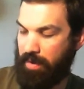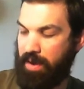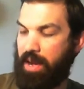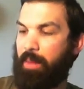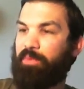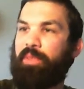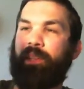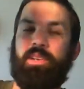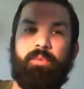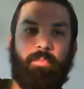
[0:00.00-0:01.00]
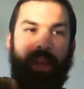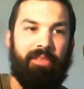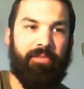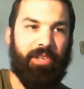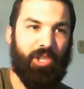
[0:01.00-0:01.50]
comes with a little
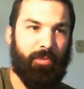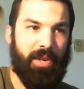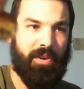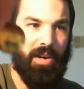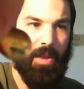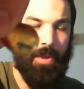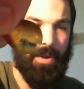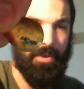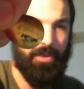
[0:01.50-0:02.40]
baitfish spinner on there,